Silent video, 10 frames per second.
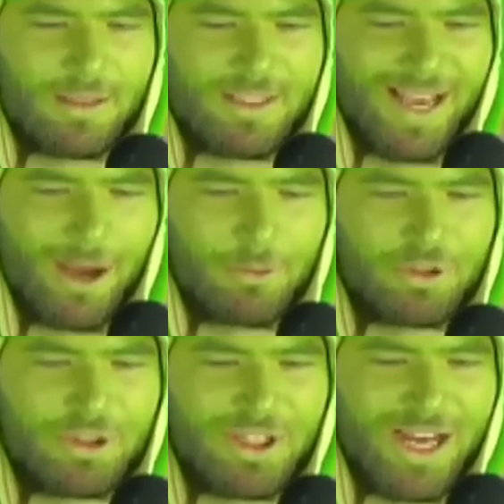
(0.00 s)

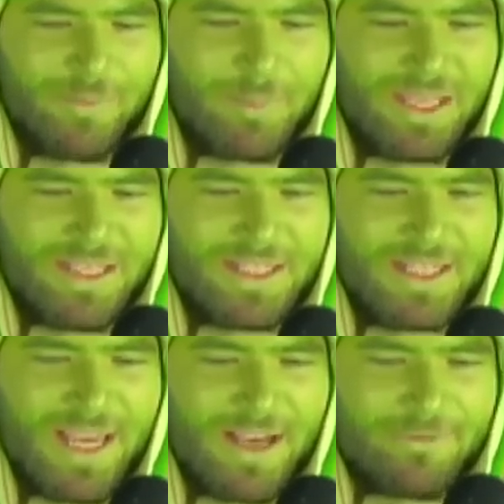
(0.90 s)

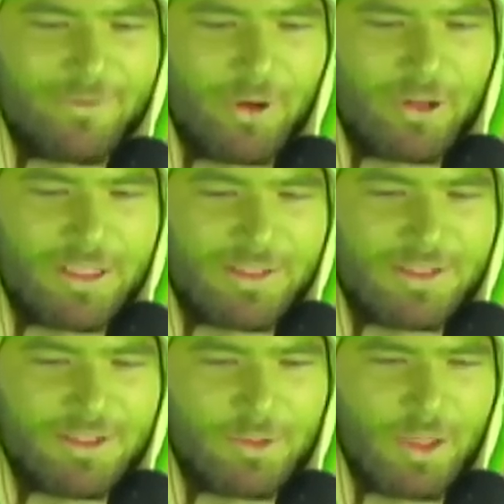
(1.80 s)
couch.pdf on
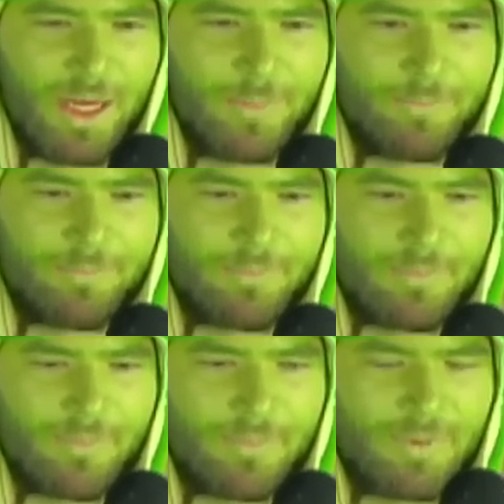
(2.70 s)
Instagram.
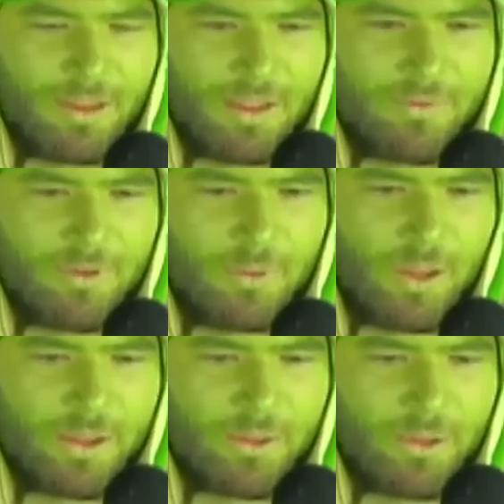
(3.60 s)
If you
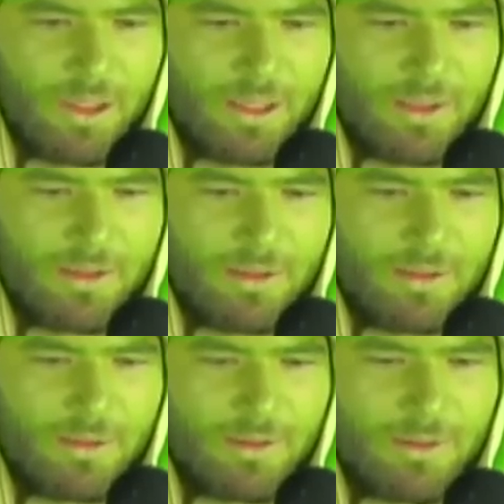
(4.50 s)
want to
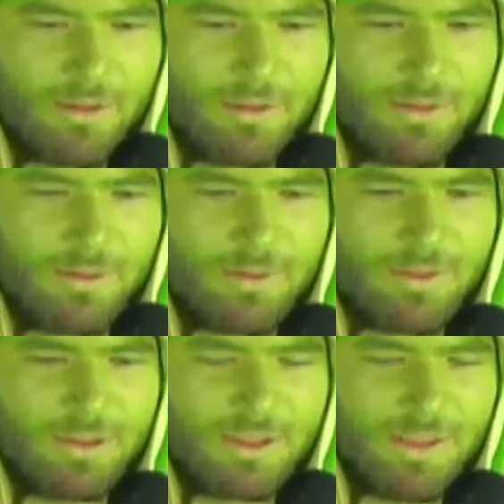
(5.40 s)

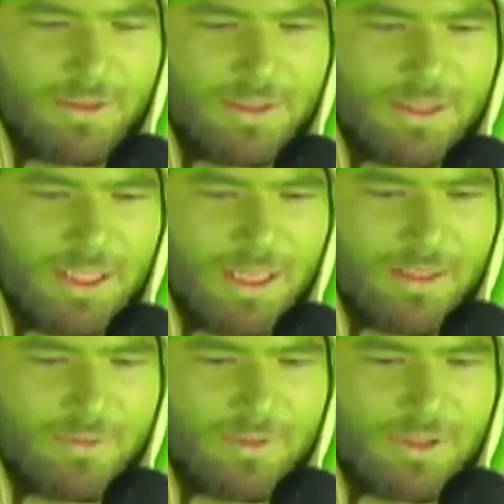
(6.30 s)
send this
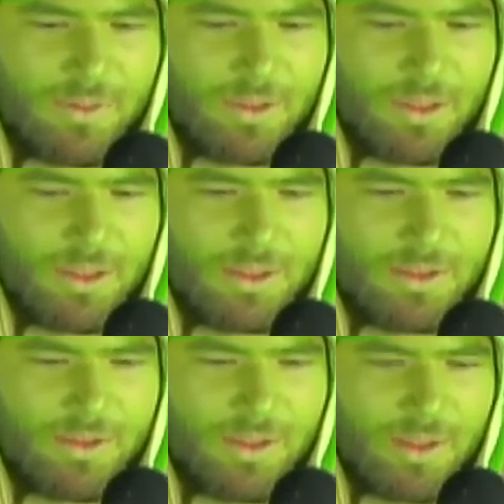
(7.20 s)
guy something on
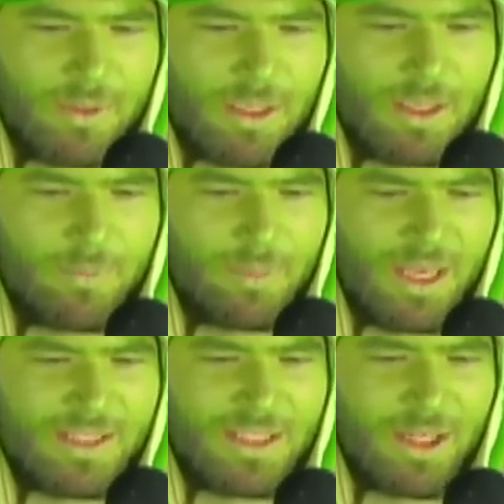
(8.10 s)
Instagram.
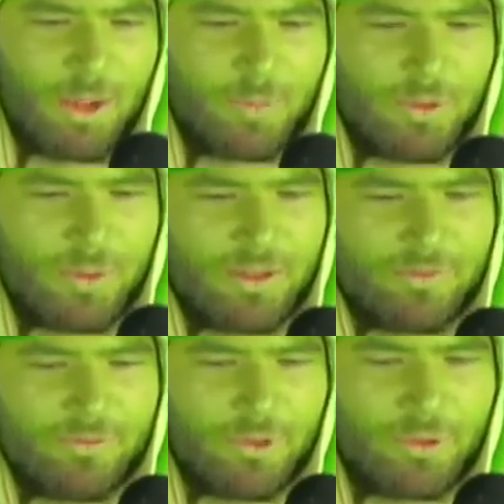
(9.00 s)
P.S. I hope you eat
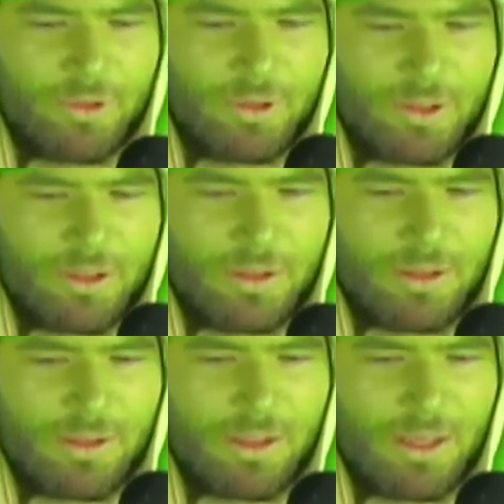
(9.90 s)
food
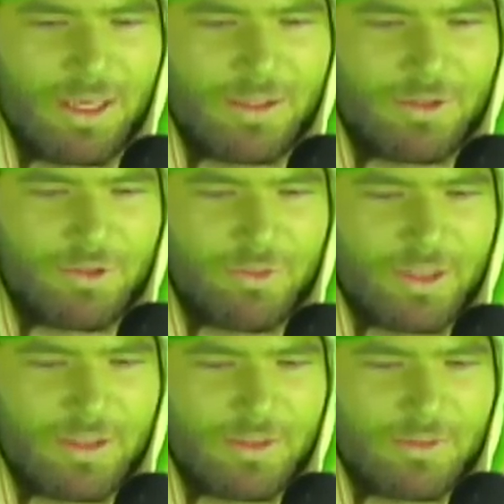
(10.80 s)
and
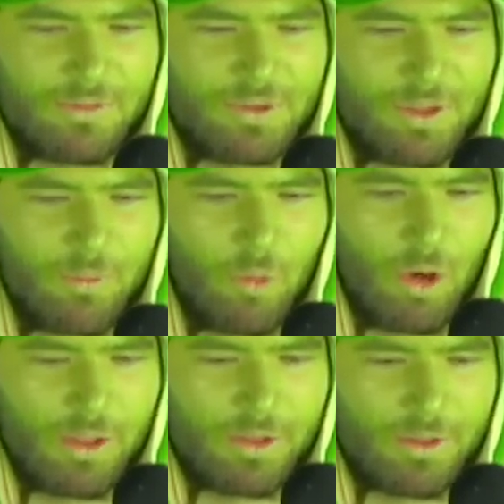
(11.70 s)
drink some
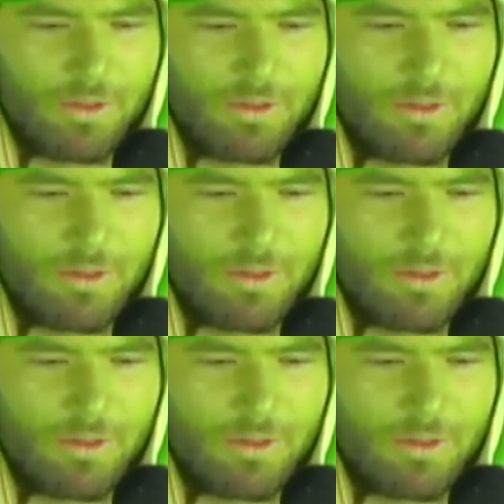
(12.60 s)
water.